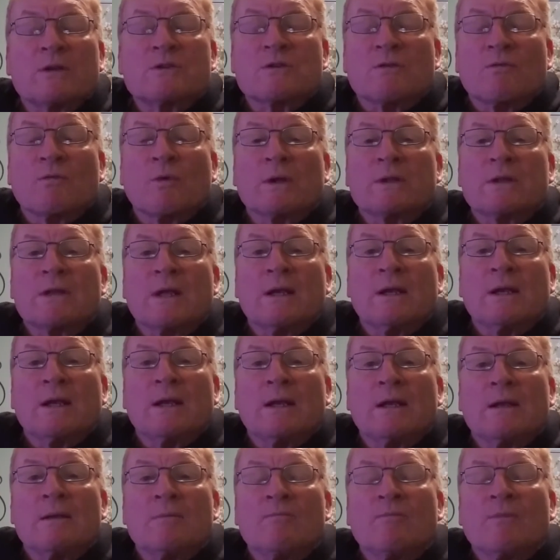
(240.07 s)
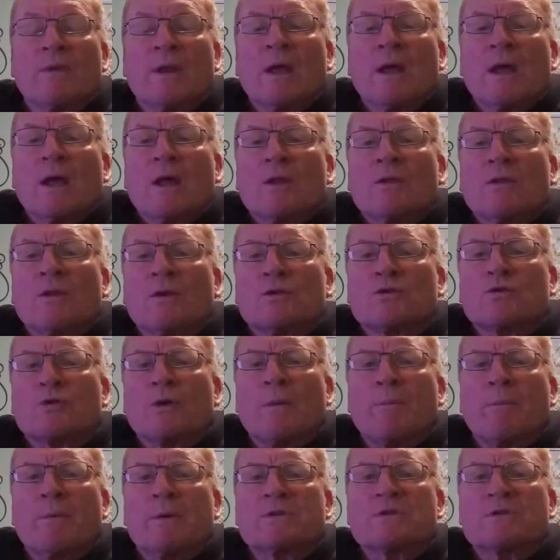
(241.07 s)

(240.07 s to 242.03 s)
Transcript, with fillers: of what they needed. The trip